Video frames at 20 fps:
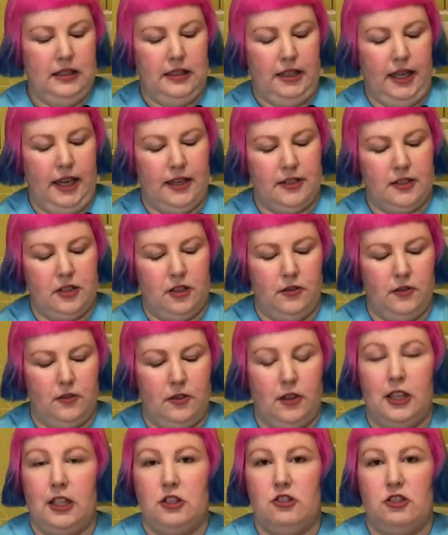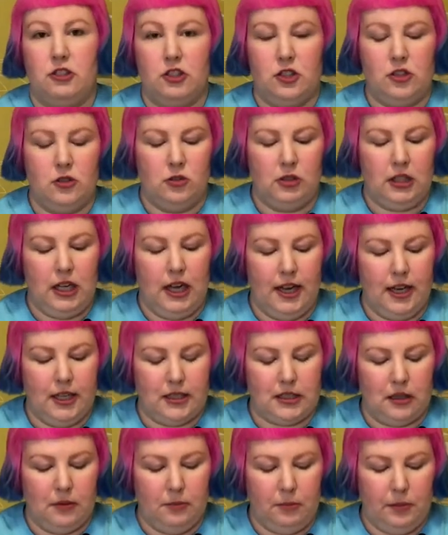yeah, so very traditional
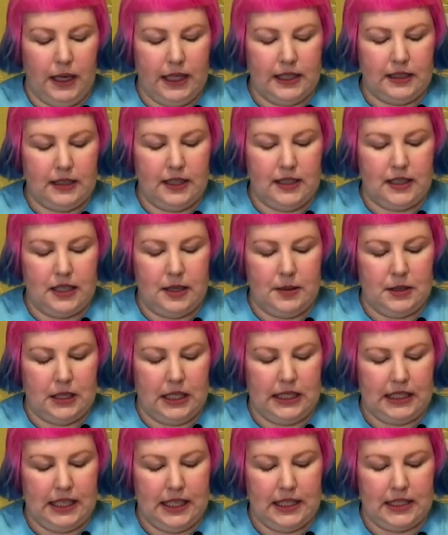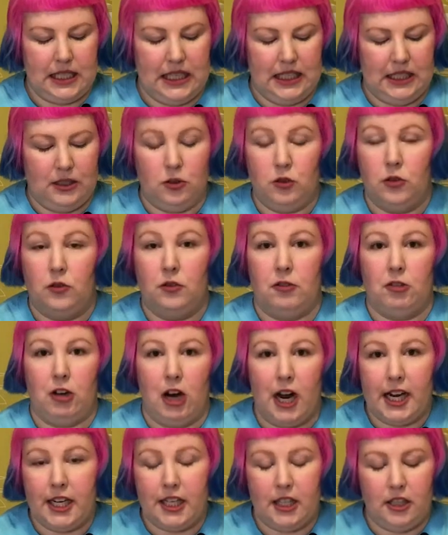cut, but there seems like there's a good
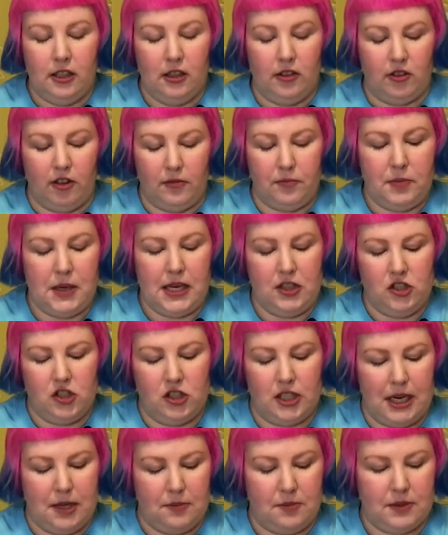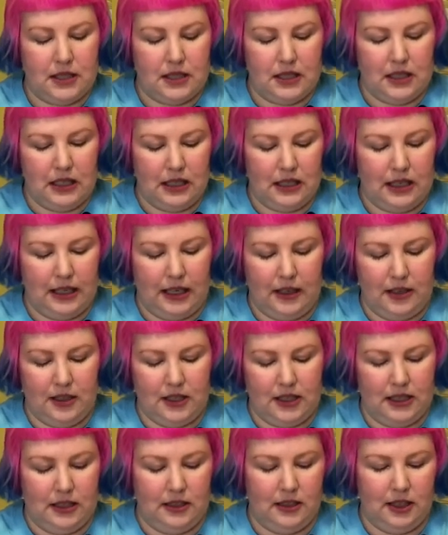variety of piece shapes
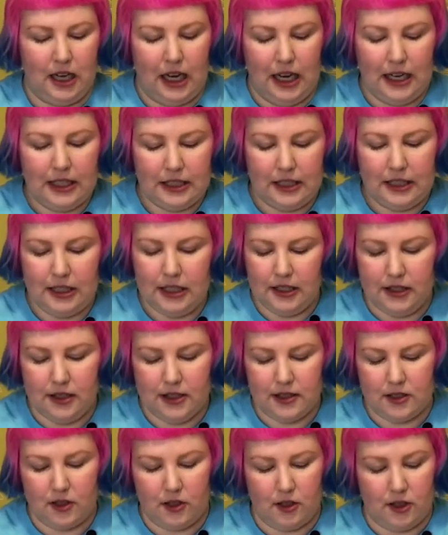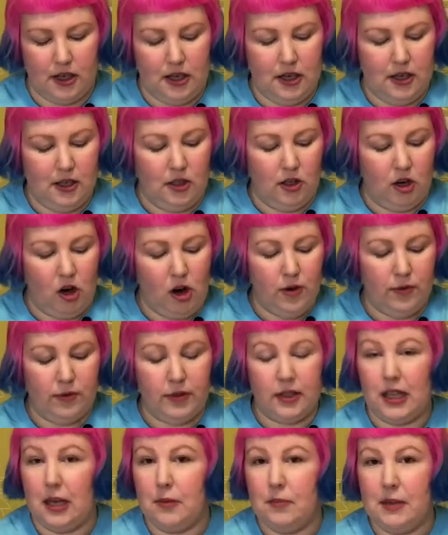and cut in here. So
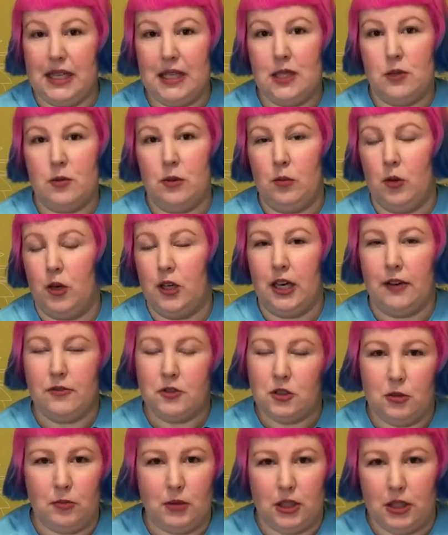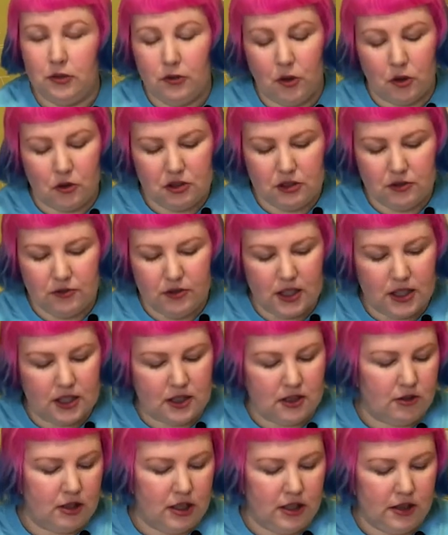hopefully that means we won't have too many false
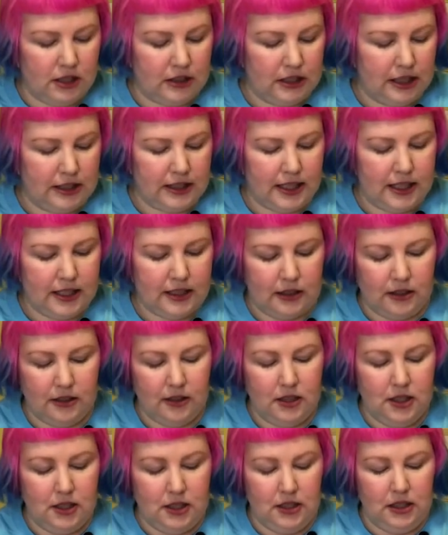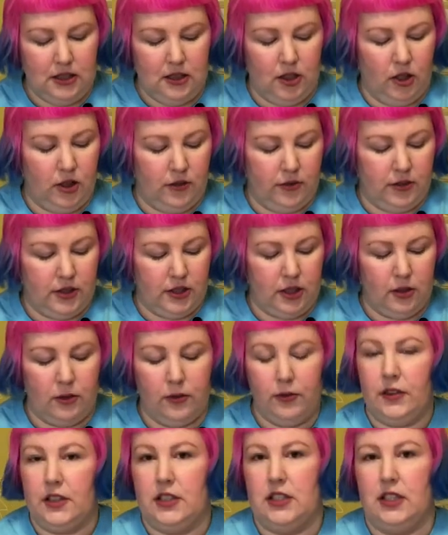fits or anything like that. And hopefully they'll
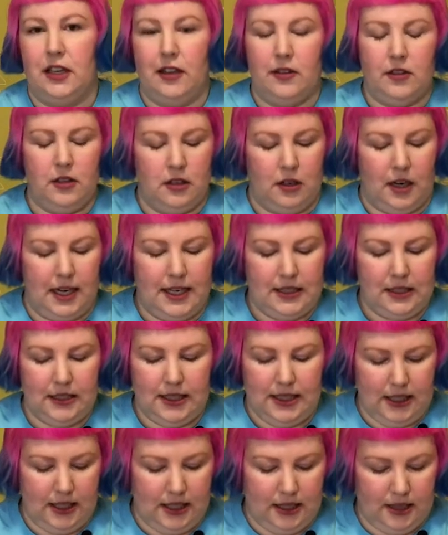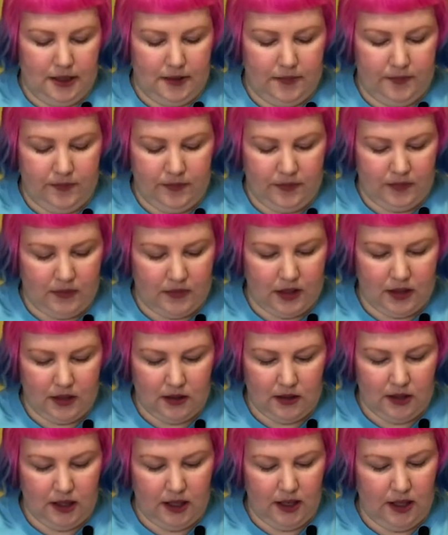fit together nicely. Um,
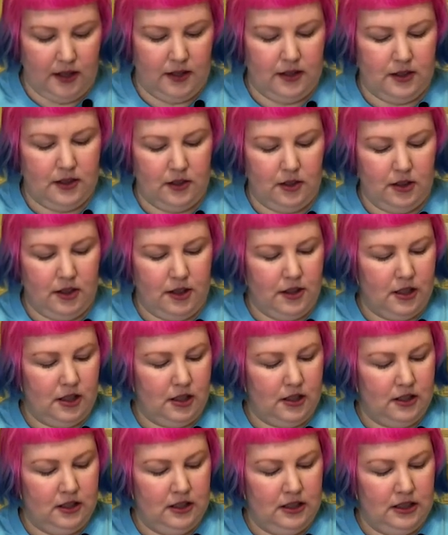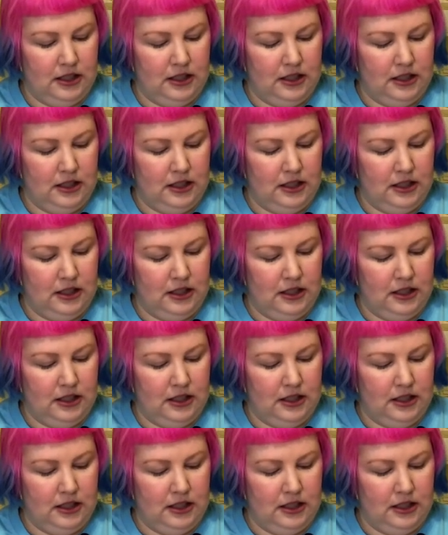yeah, so I think